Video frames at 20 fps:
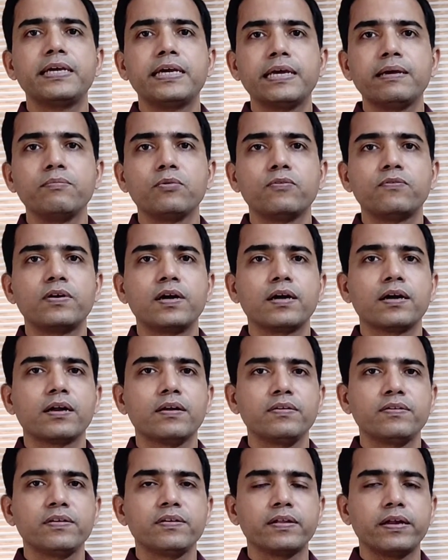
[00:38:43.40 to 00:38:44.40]
game of our
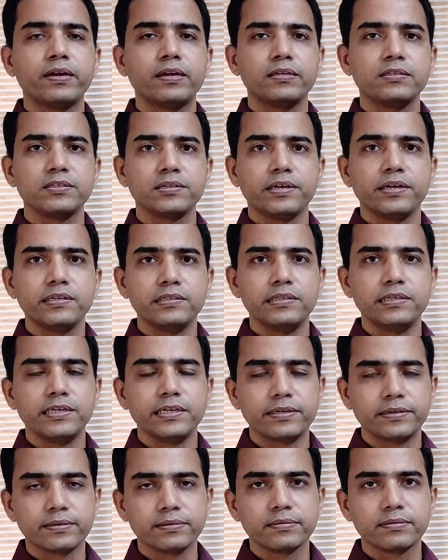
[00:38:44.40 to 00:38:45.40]
country, that is
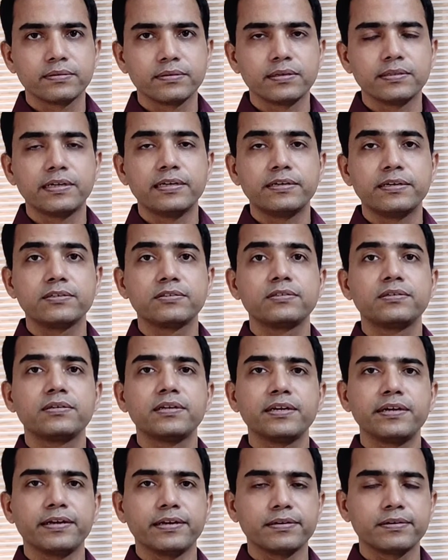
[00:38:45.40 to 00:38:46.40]
India, that is
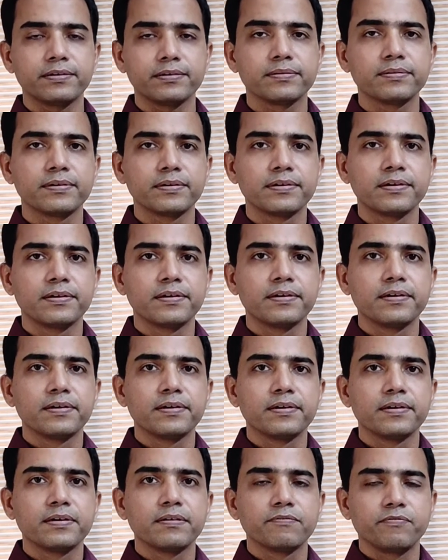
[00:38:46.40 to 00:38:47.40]
cricket.
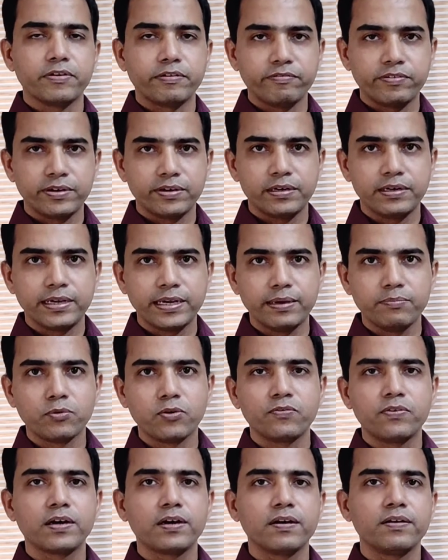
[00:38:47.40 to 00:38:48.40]
Favorite game
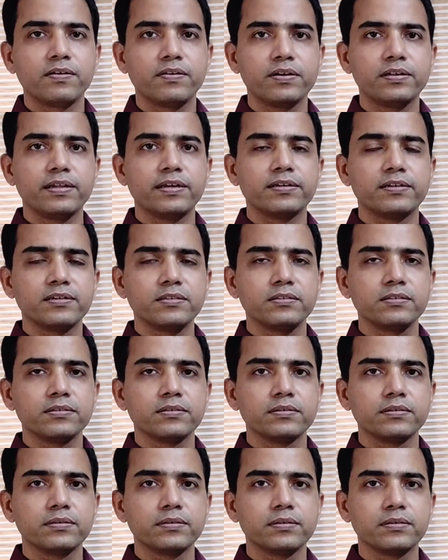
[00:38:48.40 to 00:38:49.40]
of our country, that is
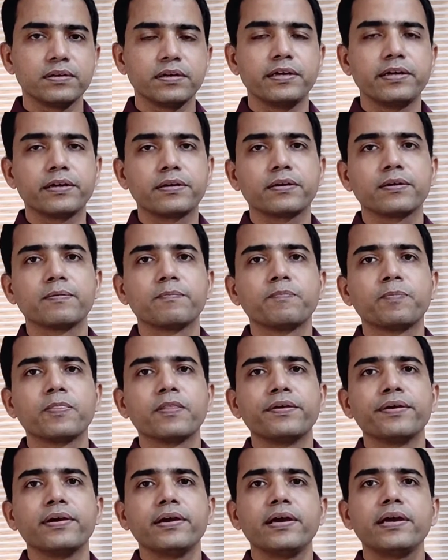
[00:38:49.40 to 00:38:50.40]
cricket.
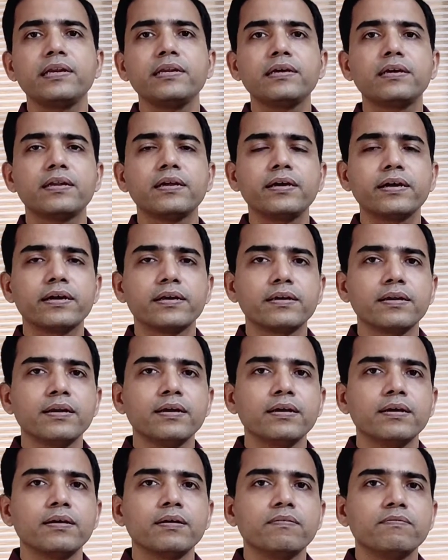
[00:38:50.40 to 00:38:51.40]
In cricket,
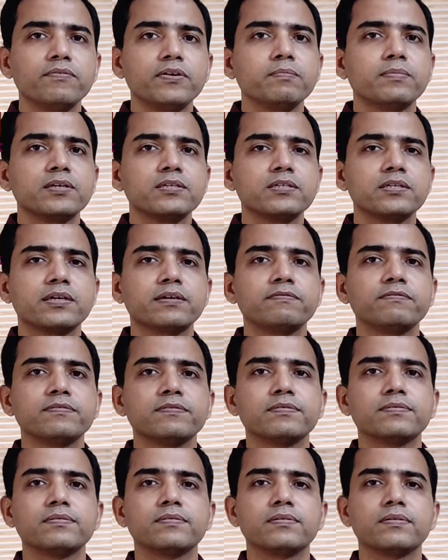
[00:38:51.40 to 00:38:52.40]
we
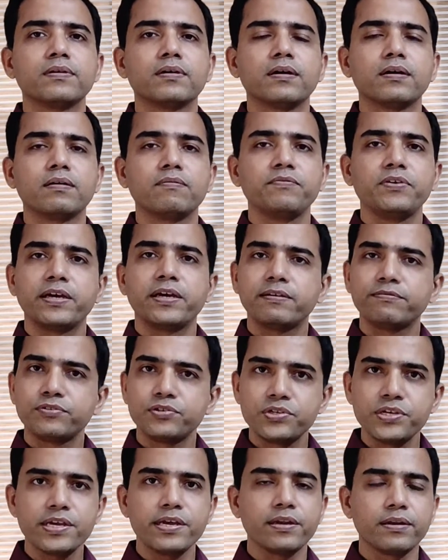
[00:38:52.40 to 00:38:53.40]
have
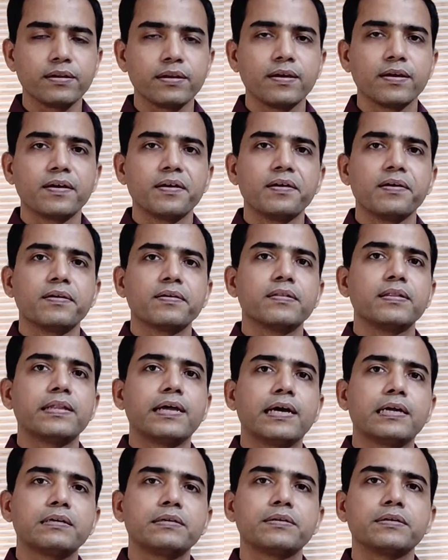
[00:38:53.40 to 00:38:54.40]
seen
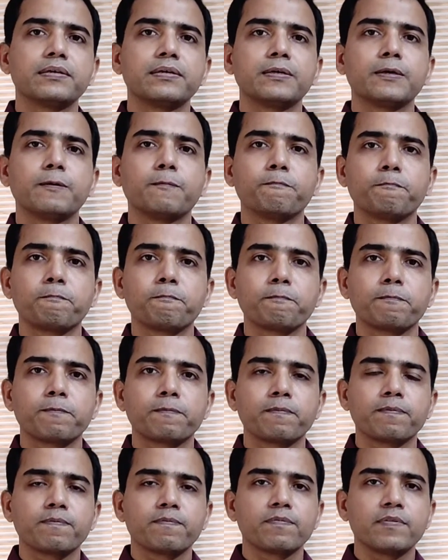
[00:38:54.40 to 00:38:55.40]
that
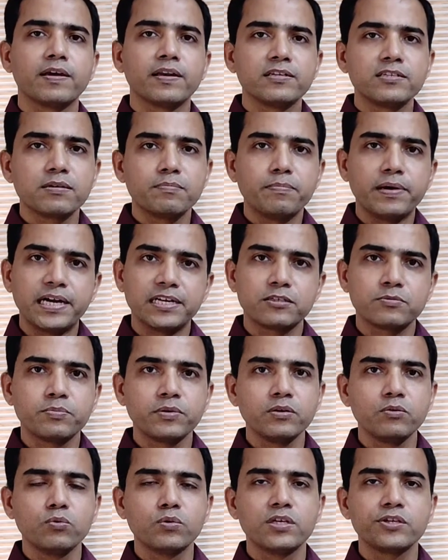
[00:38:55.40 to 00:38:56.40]
there a
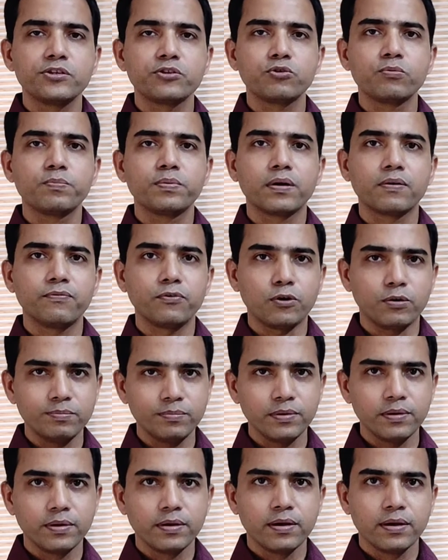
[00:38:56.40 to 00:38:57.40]
batsman who has to perform,
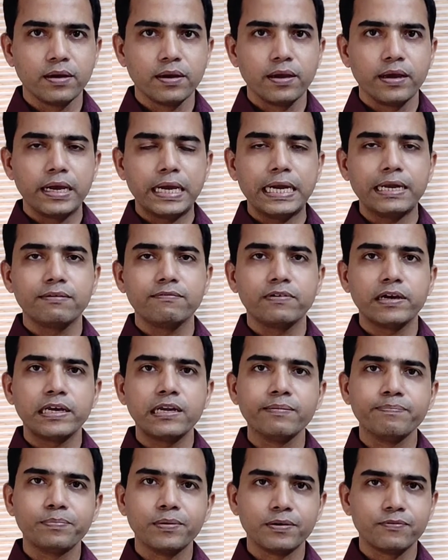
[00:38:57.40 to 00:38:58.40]
and while
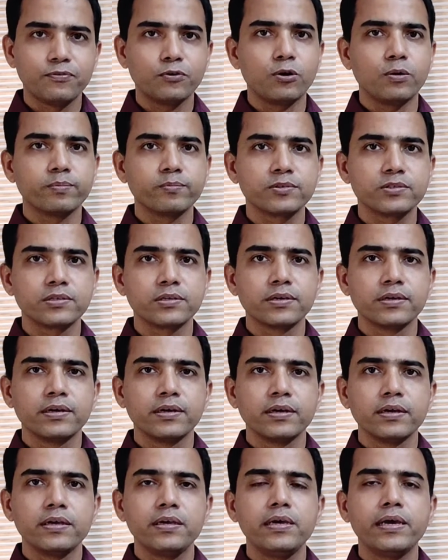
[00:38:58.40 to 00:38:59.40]
he performs,
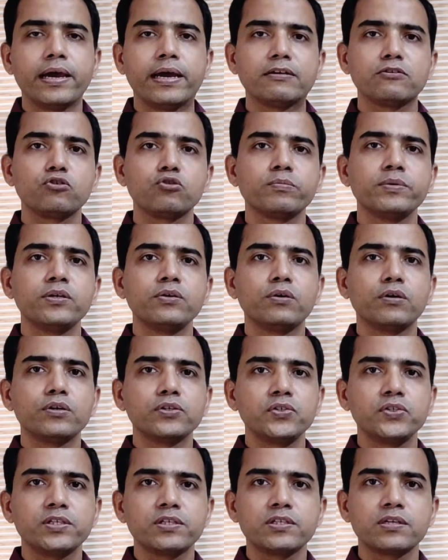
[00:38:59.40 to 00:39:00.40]
he has to be
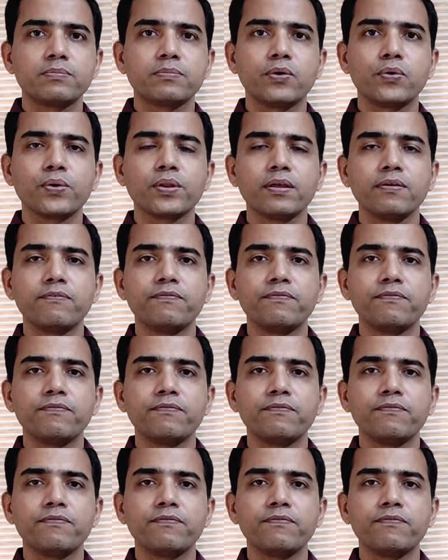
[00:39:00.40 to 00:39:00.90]
cautious about the